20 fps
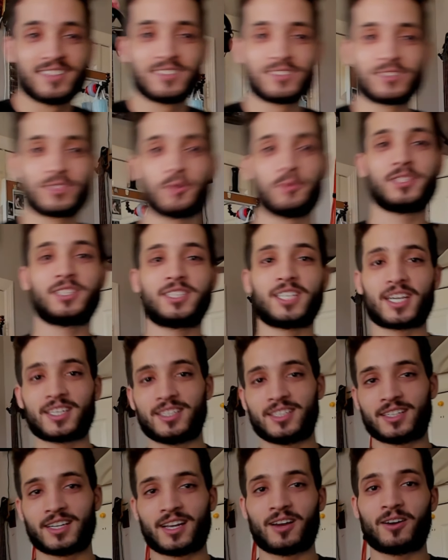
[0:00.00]
So we're
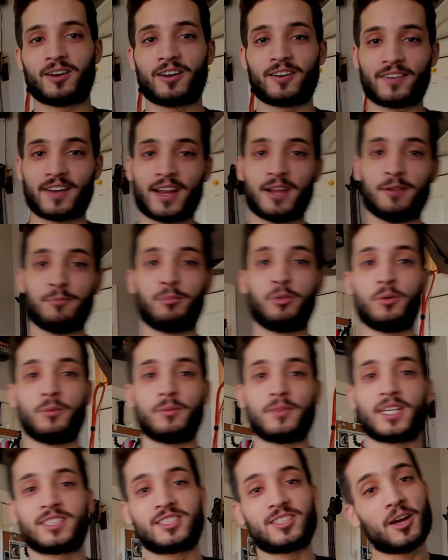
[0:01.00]
checking it out. Alright,
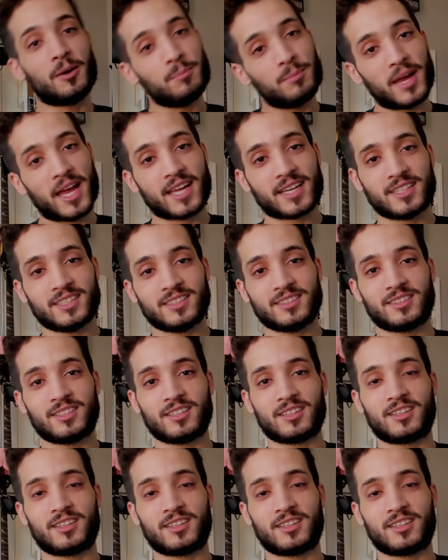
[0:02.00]
boom. Let's jump back into